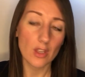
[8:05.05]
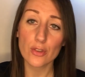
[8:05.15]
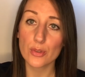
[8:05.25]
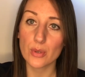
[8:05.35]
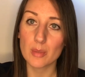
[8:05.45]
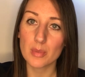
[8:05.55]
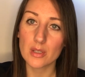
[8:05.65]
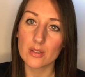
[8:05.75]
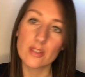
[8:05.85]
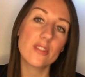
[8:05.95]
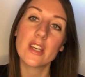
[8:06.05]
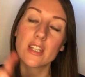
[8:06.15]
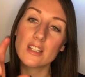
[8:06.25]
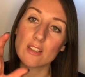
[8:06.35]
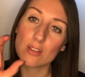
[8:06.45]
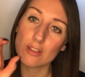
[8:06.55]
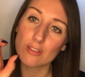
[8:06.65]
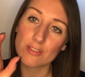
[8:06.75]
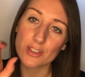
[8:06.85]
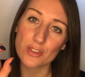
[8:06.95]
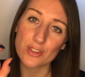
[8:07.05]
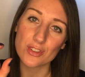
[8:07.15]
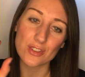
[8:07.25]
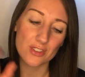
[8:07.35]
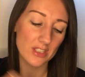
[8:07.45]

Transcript: So I build tiny little furniture